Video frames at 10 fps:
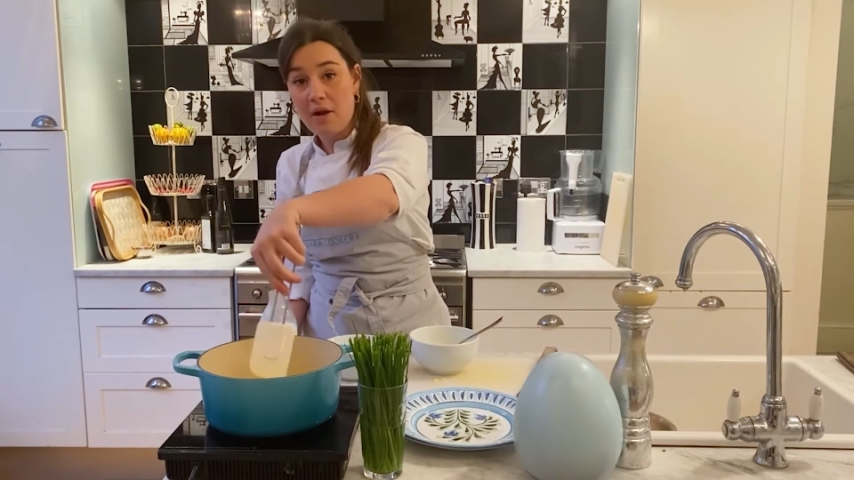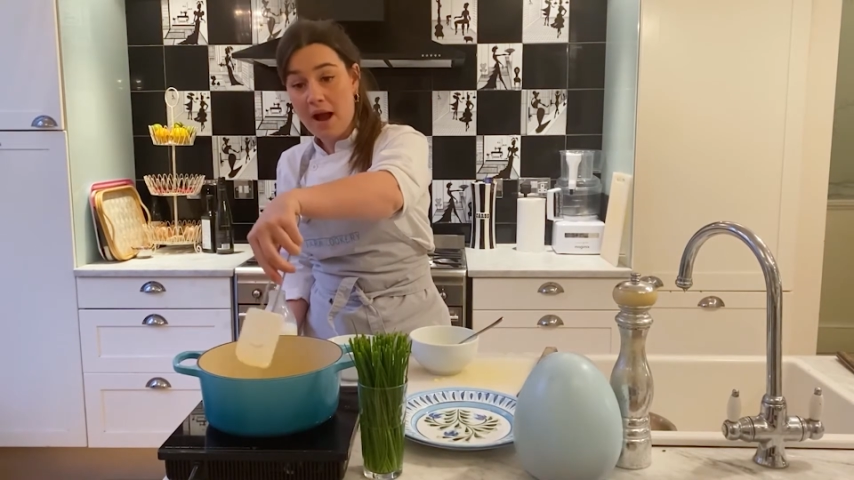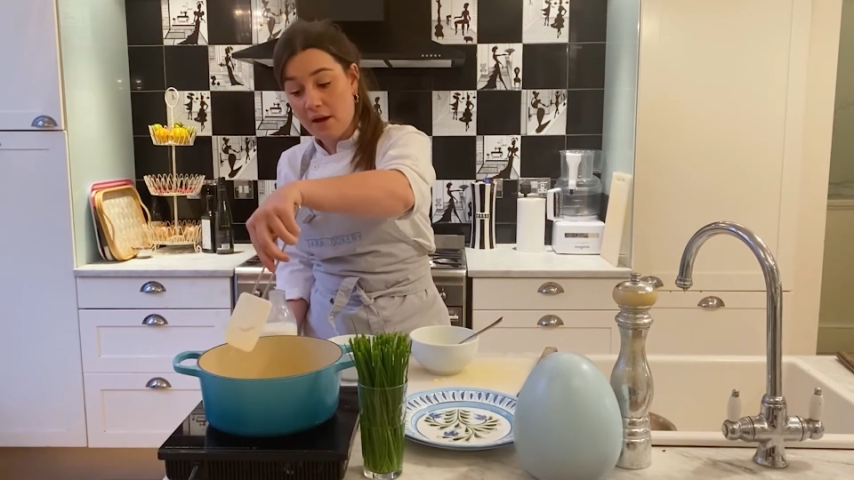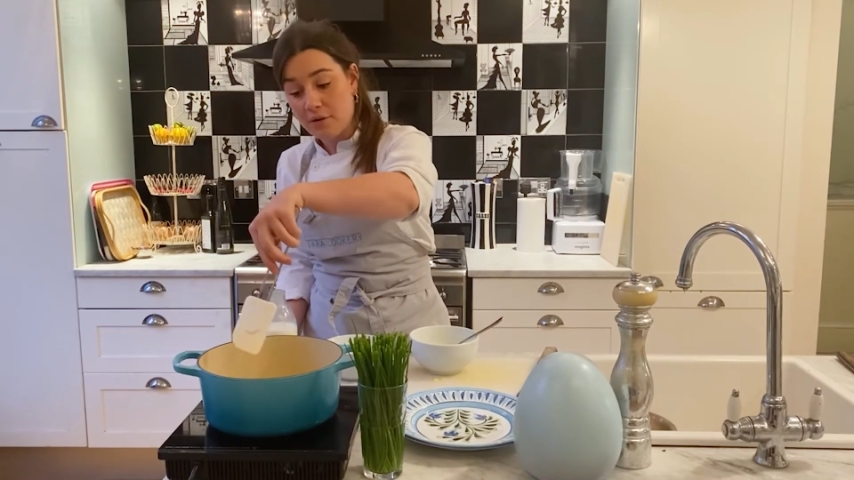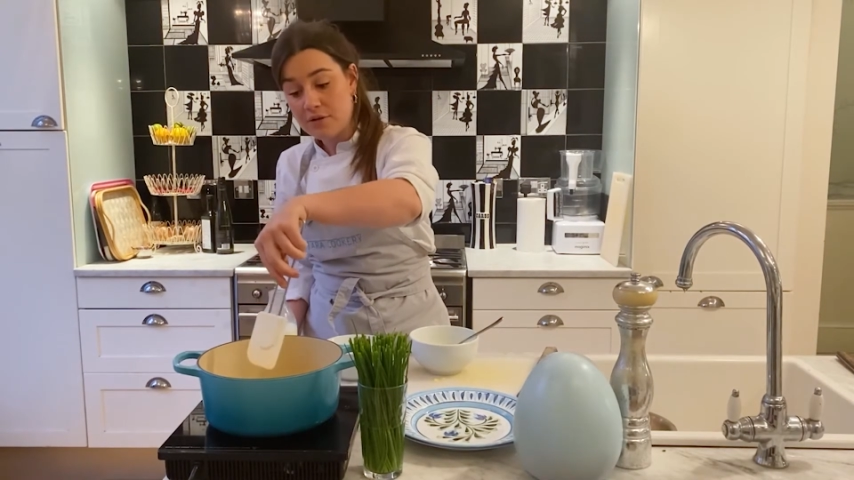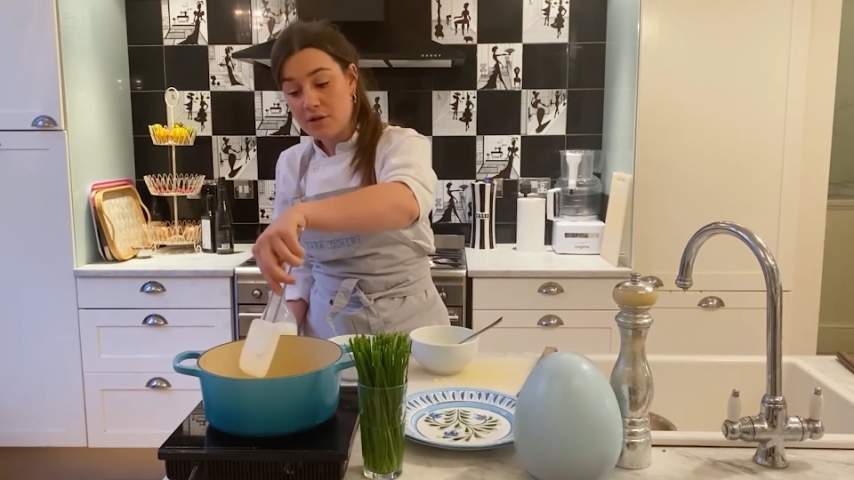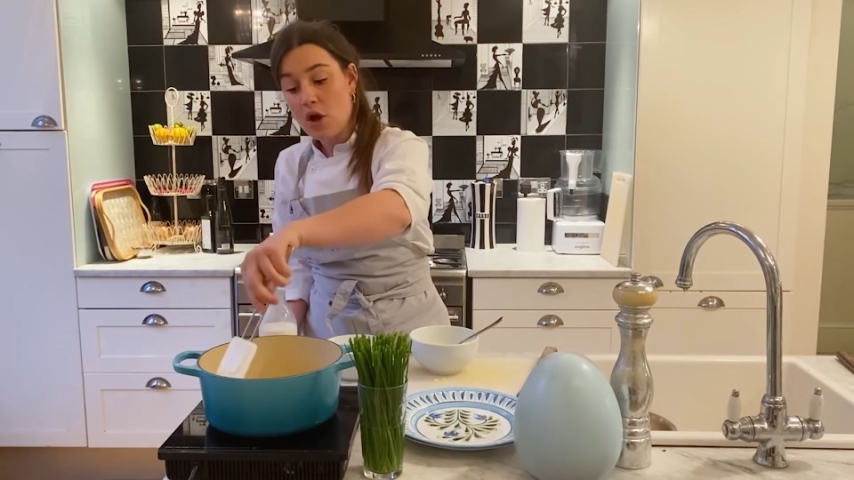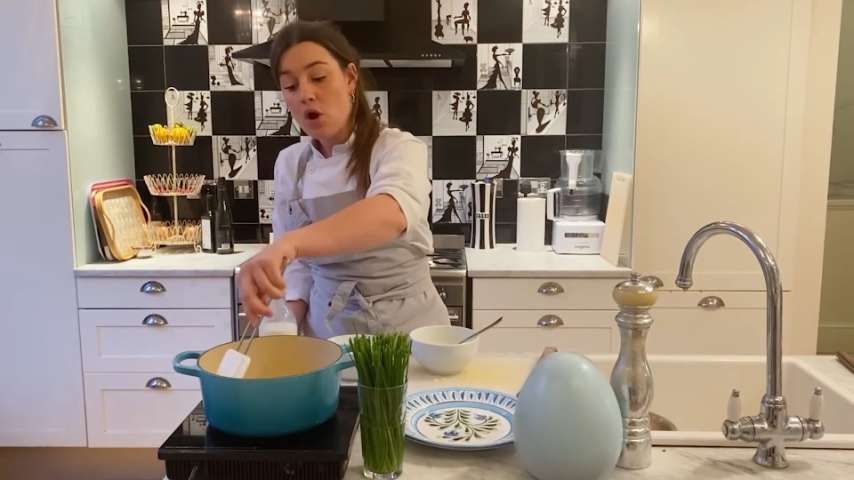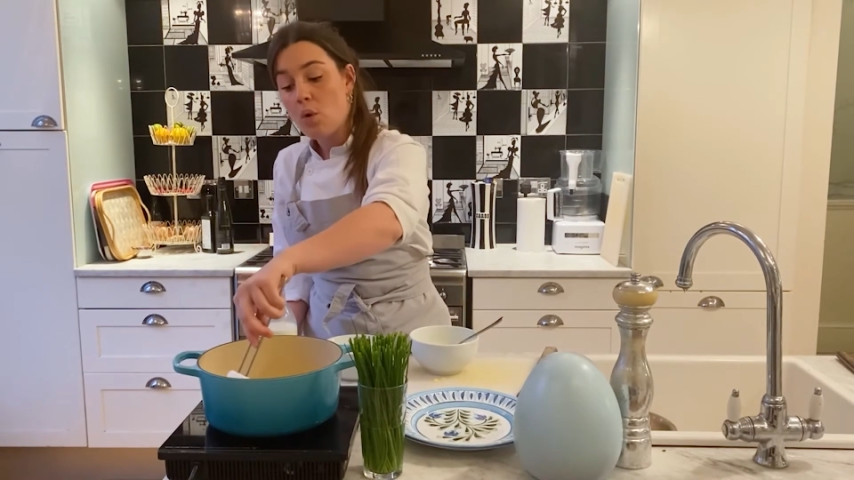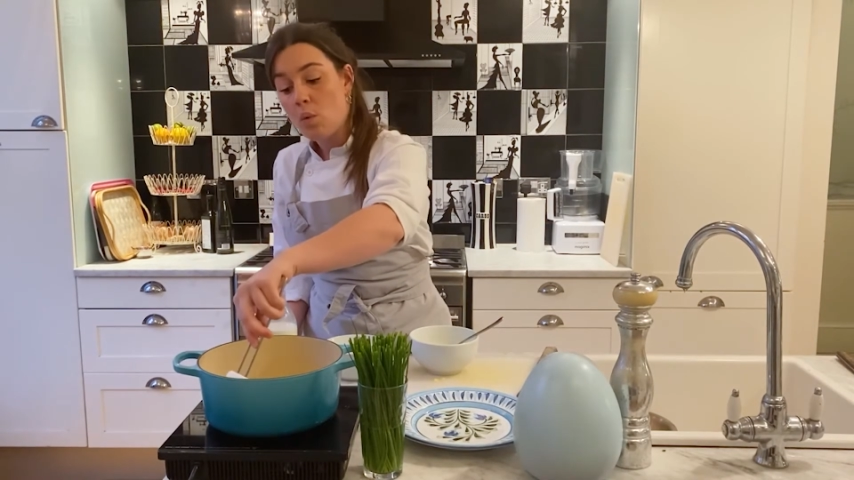around
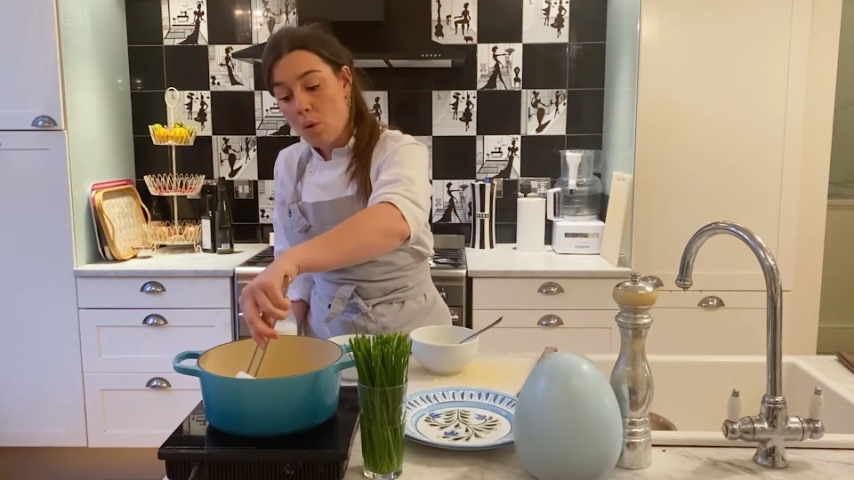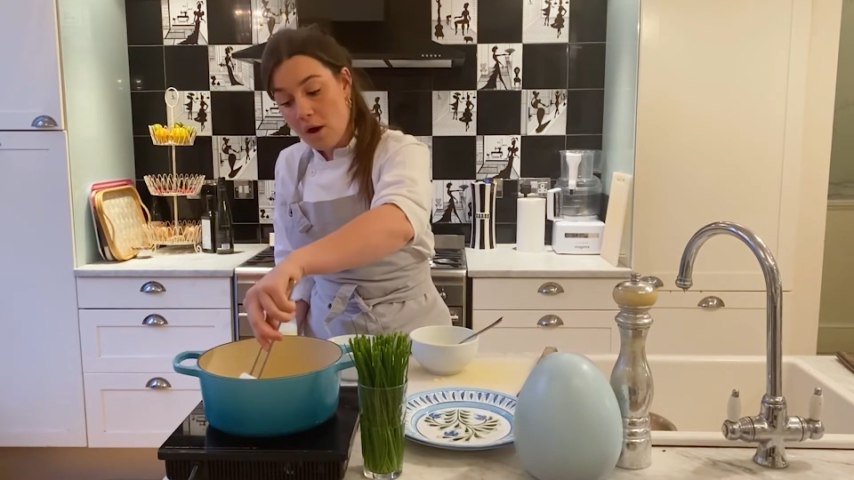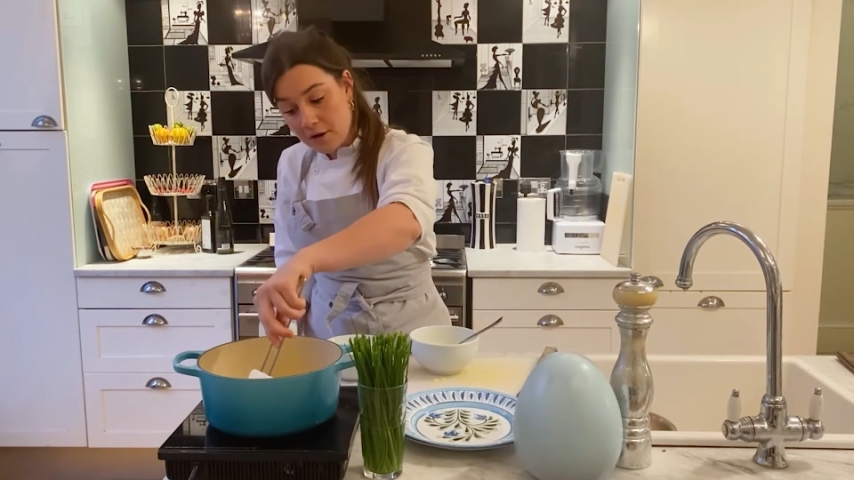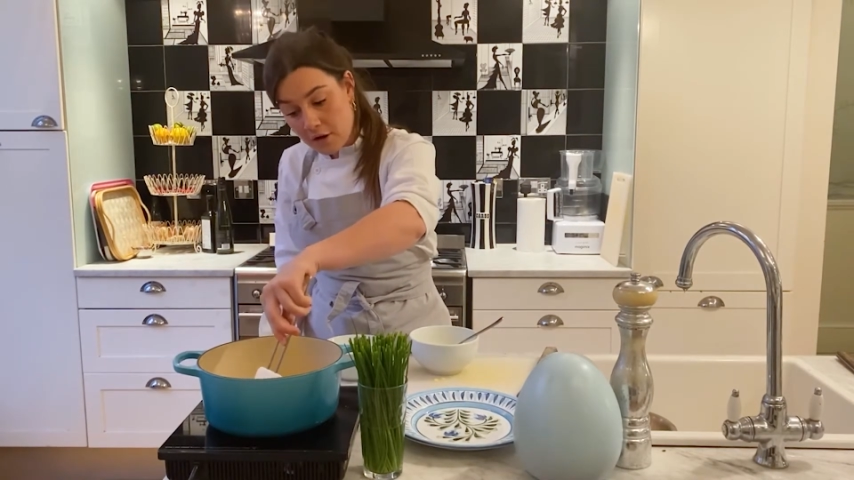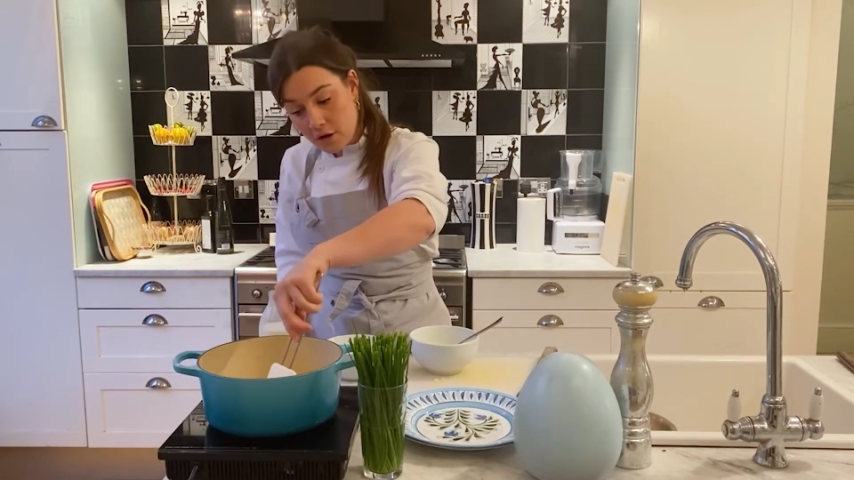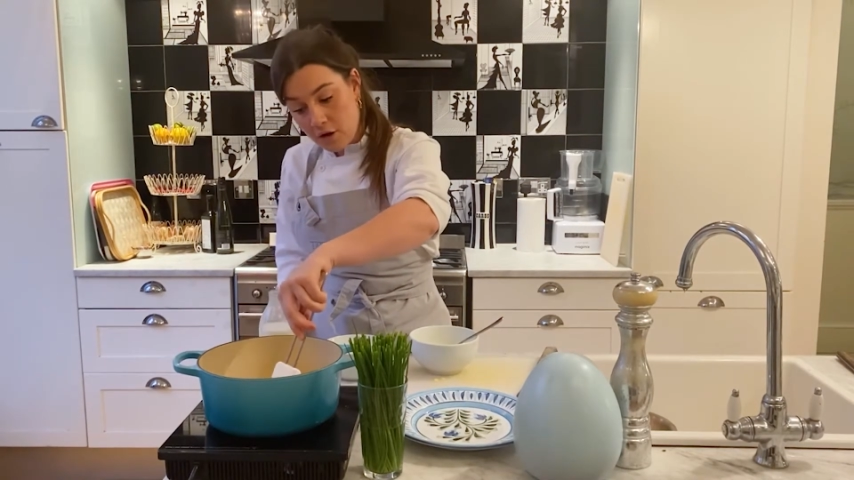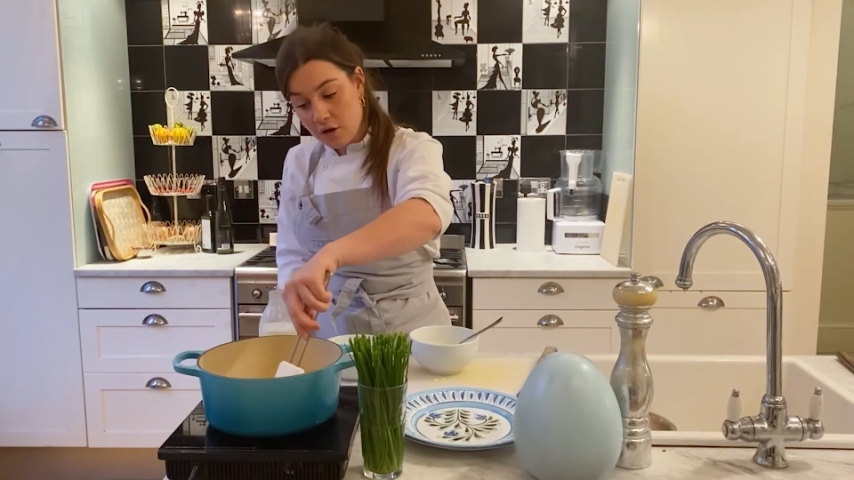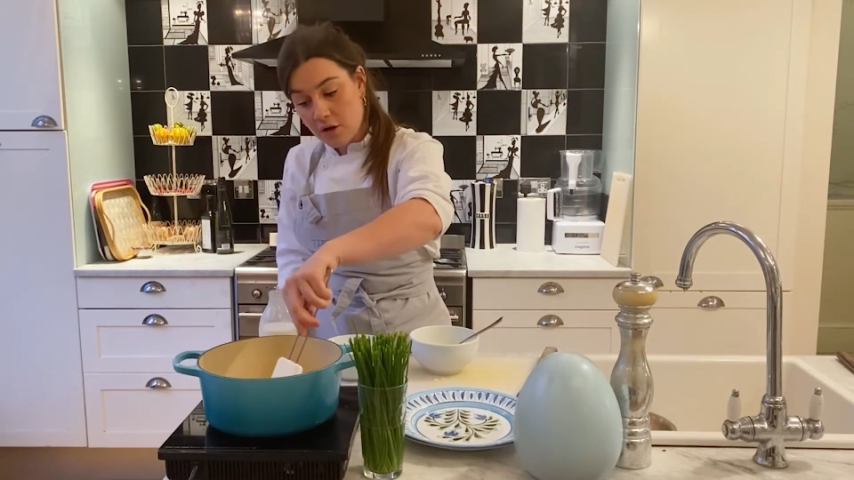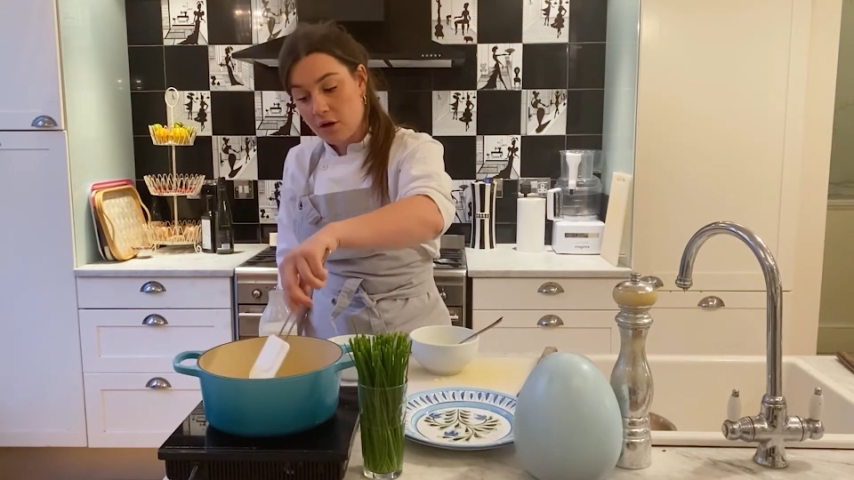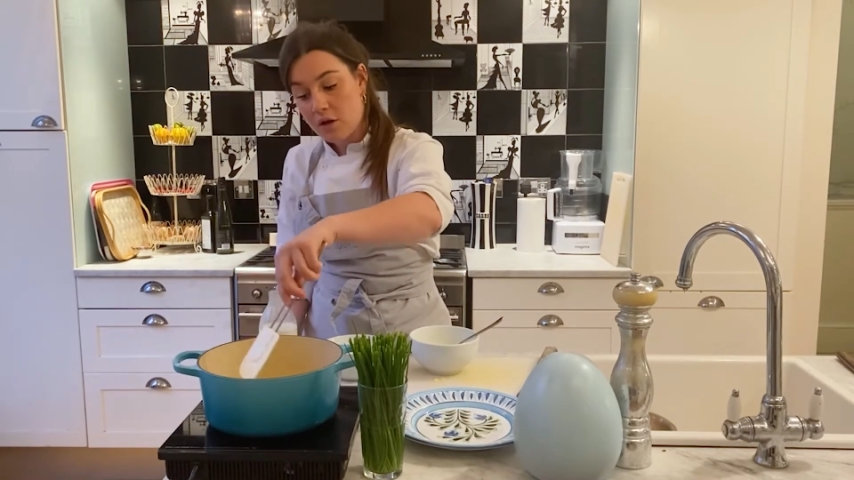1 o'clock,